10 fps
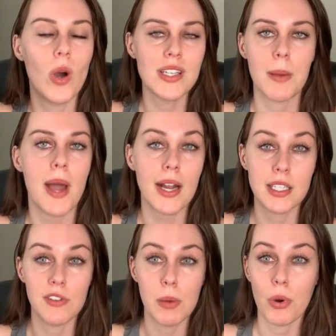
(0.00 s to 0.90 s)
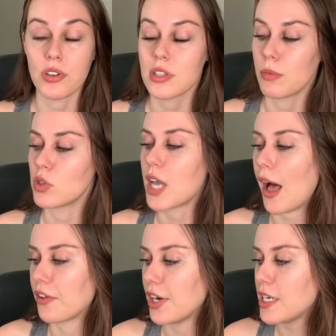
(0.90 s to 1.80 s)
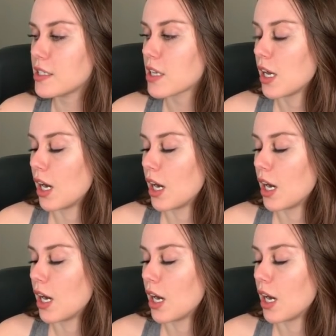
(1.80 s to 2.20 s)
type of activity burns the most calories,